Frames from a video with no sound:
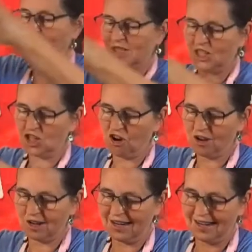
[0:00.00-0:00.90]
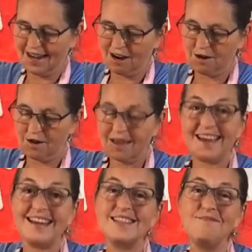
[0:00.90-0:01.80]
chocolate layer.
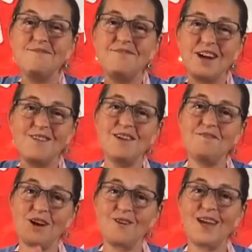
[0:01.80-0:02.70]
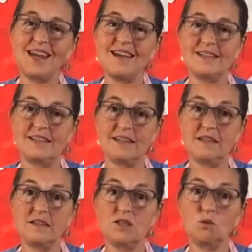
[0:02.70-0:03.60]
It's very, very easy
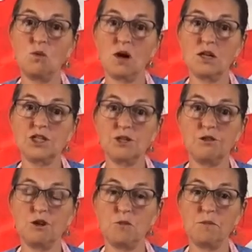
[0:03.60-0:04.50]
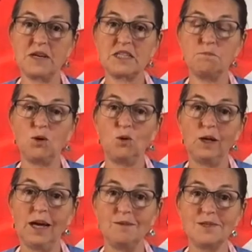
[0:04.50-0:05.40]
to wash your Thermomix bowl
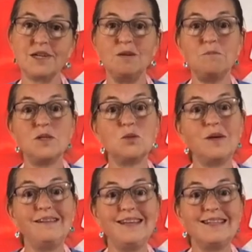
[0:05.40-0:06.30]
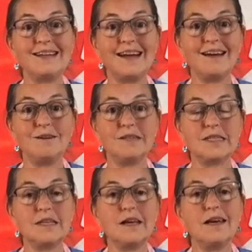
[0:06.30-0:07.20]
out in between these layers
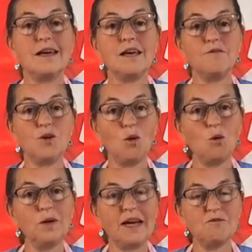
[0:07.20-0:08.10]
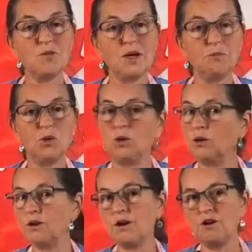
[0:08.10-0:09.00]
if you only have one bowl.
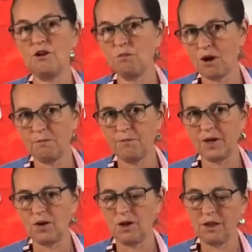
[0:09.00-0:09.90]
No problem at all.